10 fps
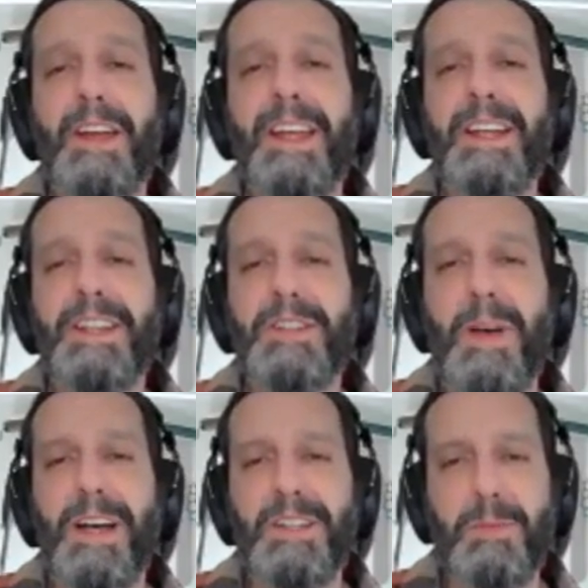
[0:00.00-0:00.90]
it is
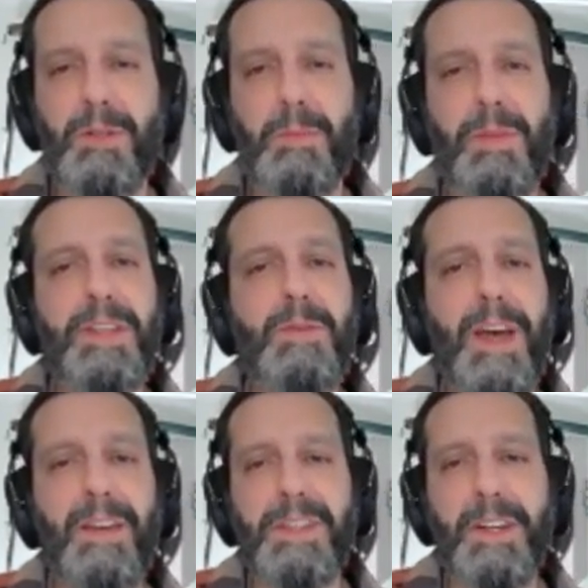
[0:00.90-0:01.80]
possible, but you
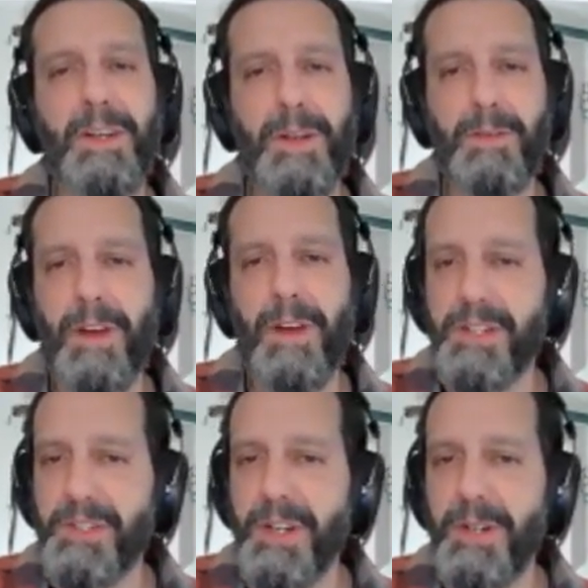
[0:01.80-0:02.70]
have to go to the right
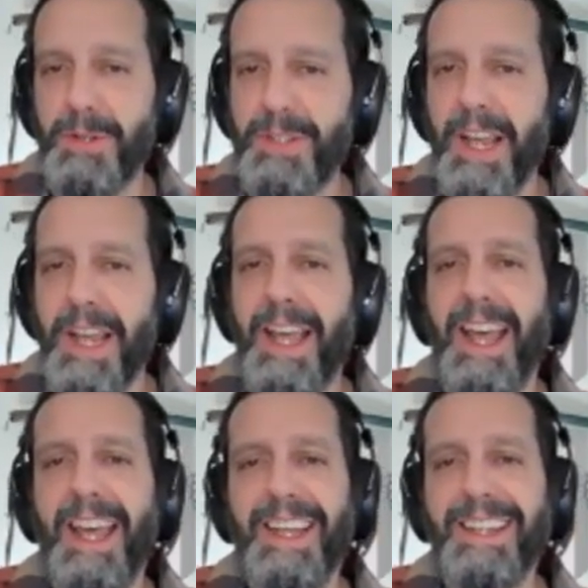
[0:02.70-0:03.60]
shows.
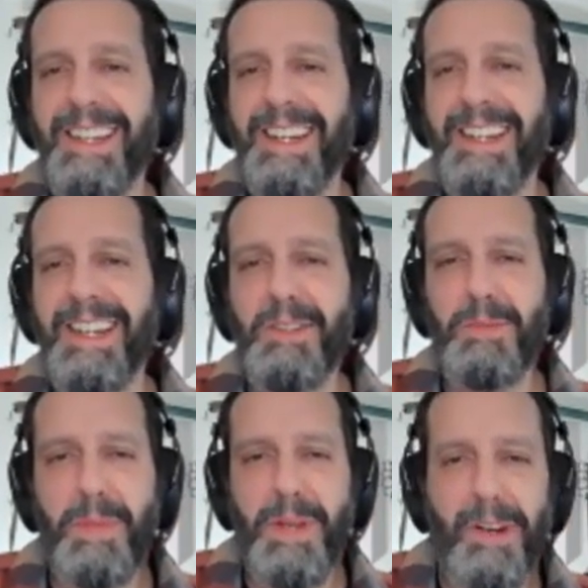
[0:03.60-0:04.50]
And because uh,
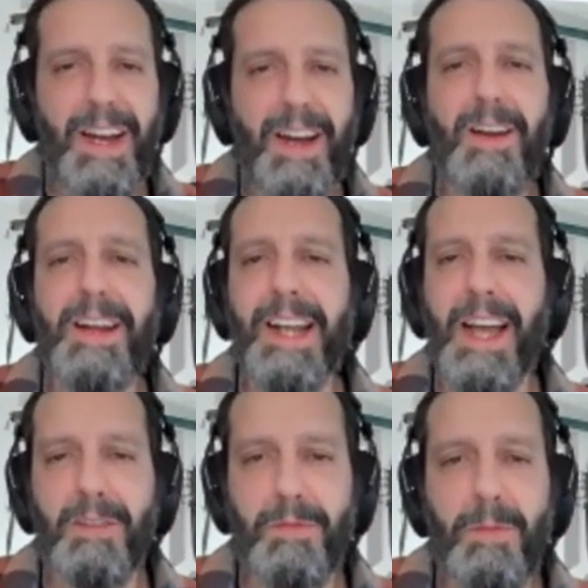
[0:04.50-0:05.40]
Peter Carey
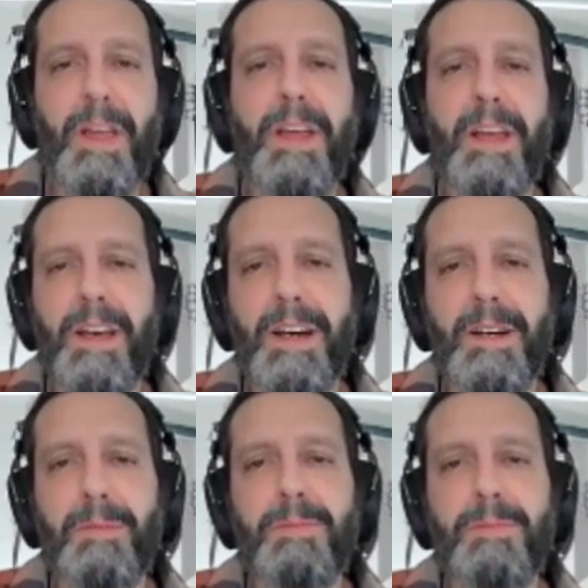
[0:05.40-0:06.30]
kind of, um,